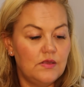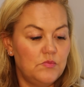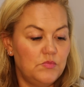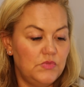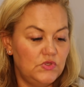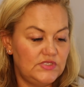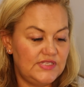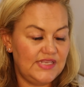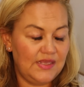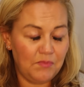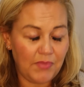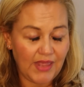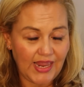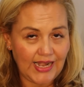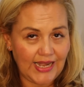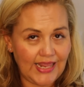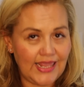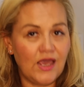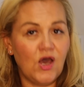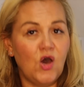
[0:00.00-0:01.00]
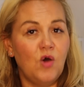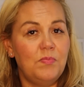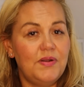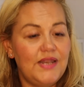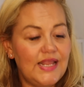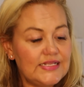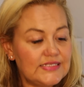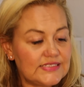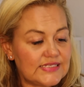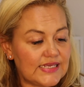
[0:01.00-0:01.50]
Monty and Penny are
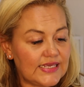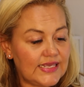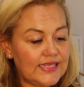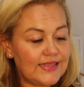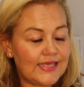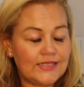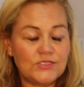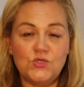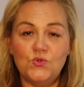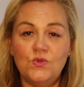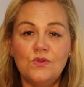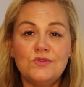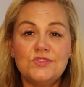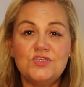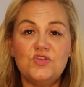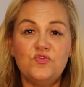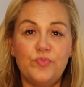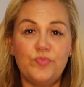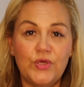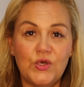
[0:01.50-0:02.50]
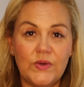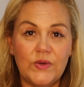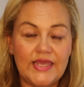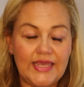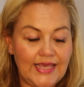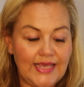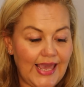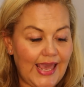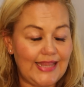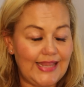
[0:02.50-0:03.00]
plenty. They do lots of
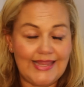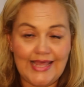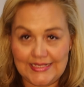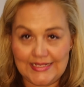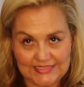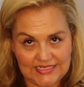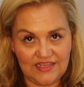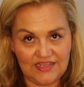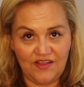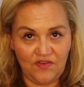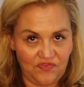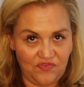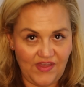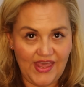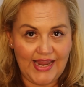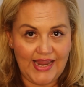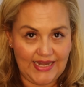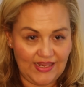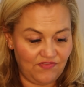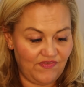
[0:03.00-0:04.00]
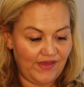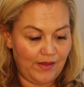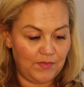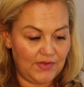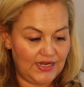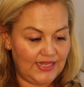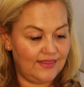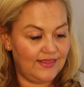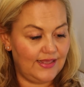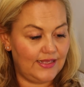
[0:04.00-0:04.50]
pooing and that's enough for any
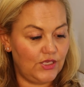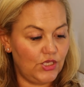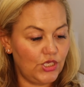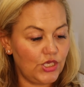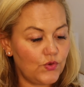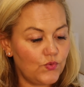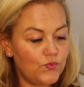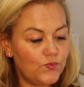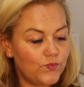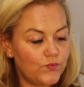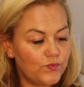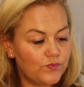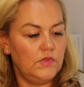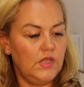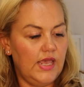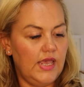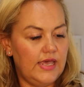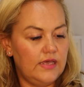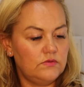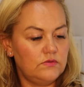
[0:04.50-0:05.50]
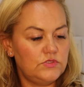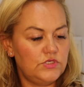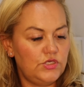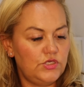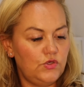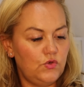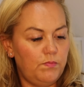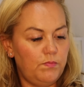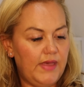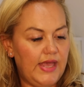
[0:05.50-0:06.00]
family. Thank you. How do
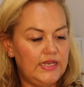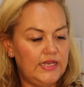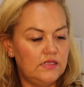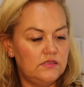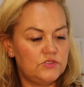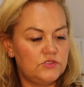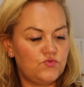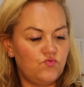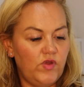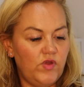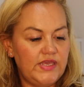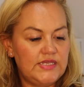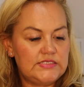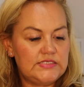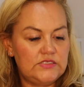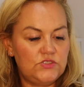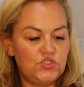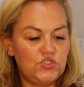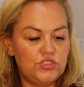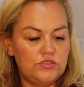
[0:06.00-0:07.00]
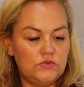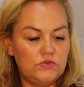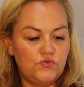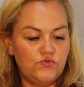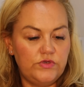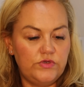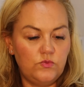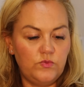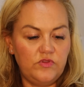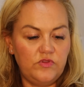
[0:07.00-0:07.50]
you balance raising
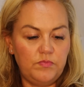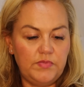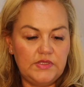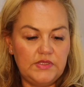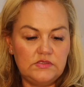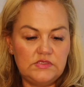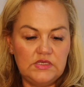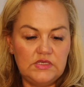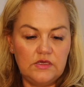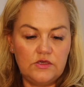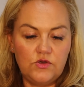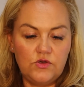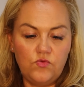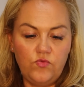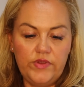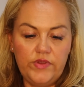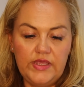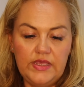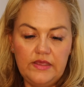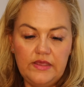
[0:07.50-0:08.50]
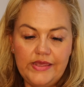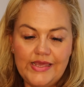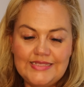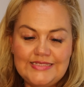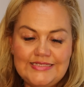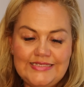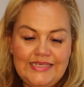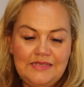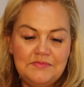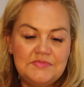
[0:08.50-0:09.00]
children with building a career?
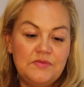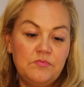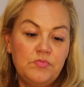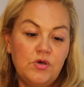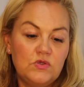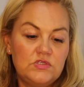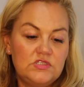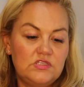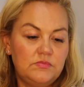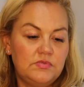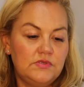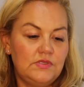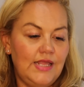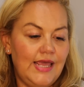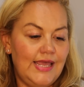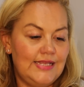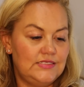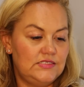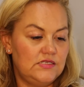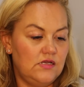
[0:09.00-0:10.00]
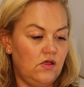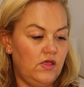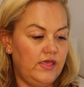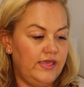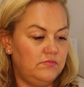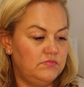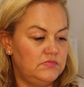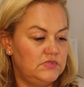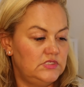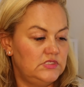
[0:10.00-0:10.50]
It seems impossible at
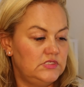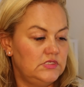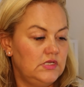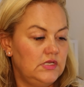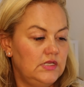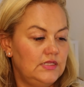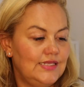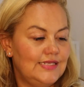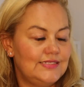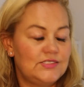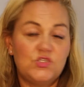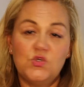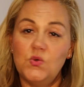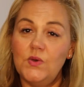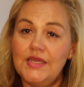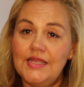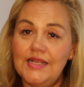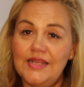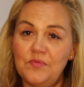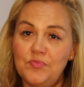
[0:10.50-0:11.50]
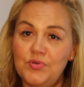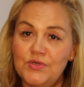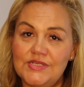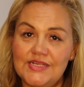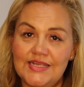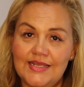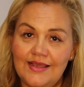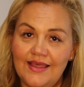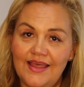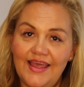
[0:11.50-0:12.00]
times. That's Twiglet
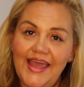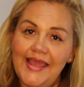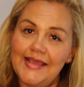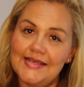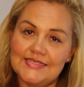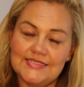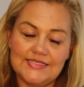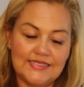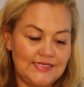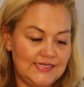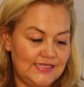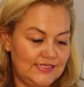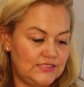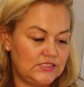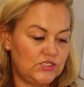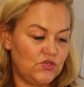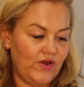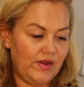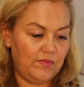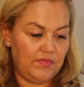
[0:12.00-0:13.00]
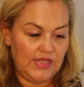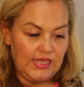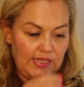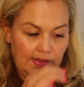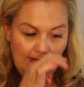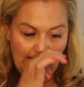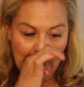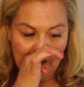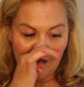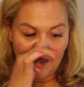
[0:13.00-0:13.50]
Pudding. Excellent Instagram
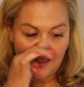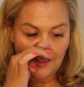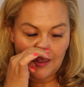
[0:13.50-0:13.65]
name.